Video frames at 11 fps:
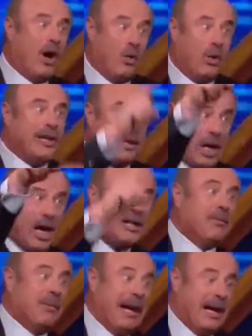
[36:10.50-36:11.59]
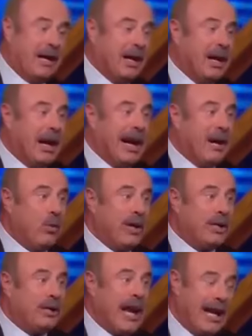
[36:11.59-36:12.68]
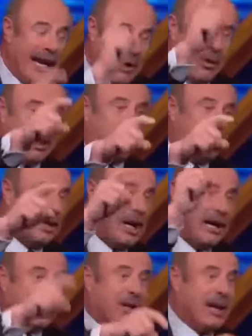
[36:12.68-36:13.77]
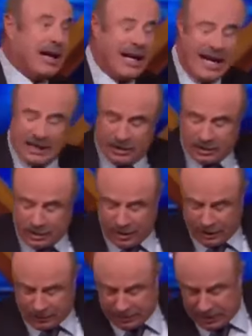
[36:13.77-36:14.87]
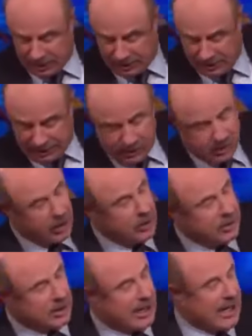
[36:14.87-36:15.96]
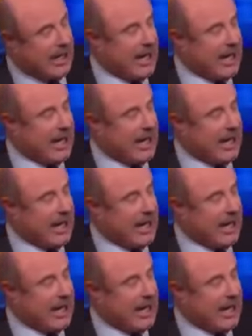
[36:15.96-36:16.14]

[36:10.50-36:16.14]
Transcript: what we talked about. I went and got it. I went to a doctor and I got an excuse, the excuse that I